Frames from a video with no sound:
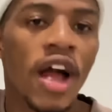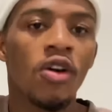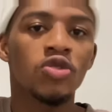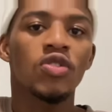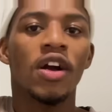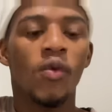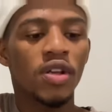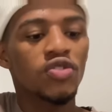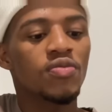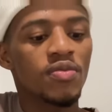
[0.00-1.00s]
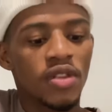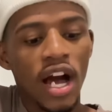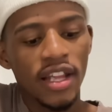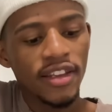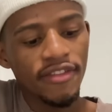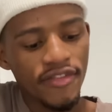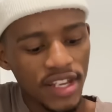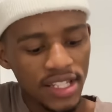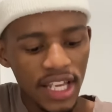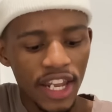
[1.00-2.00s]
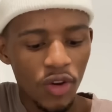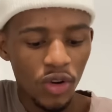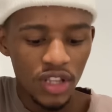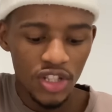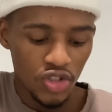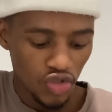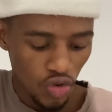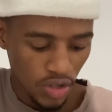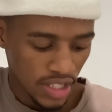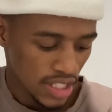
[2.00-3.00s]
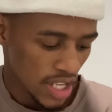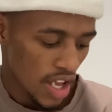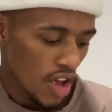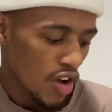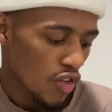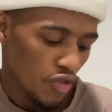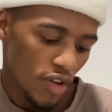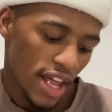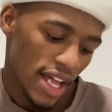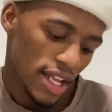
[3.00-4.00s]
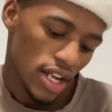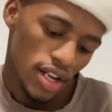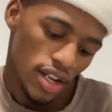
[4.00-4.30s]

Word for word: I also like went to the Fix and I got these shorts for like